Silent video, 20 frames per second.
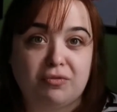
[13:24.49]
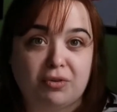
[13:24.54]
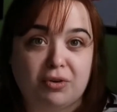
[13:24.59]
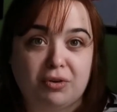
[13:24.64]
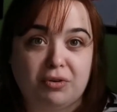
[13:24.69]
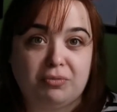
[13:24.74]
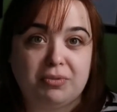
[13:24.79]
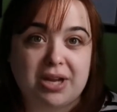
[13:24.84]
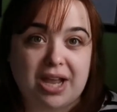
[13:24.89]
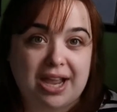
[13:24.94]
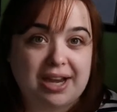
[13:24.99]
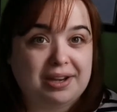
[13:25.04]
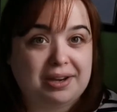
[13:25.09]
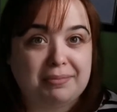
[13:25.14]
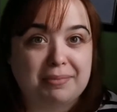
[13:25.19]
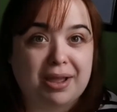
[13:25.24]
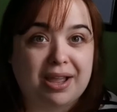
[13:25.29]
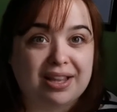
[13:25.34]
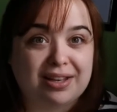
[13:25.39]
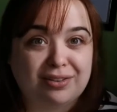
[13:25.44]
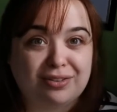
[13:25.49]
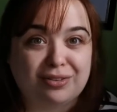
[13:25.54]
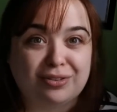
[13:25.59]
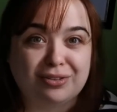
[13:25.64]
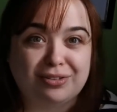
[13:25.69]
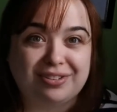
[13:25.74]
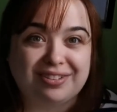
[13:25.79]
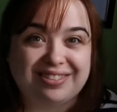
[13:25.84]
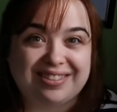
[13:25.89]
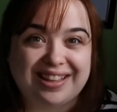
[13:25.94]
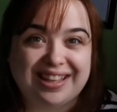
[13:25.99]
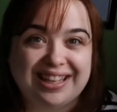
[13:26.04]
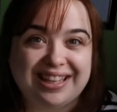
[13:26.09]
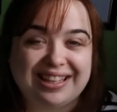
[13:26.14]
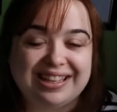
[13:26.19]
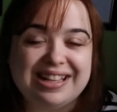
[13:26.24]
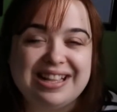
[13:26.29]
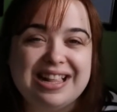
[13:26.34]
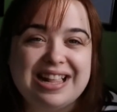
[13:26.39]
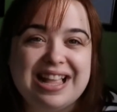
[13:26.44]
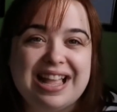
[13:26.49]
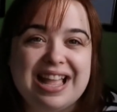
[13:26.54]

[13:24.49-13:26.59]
room, tidy mind sort of thing.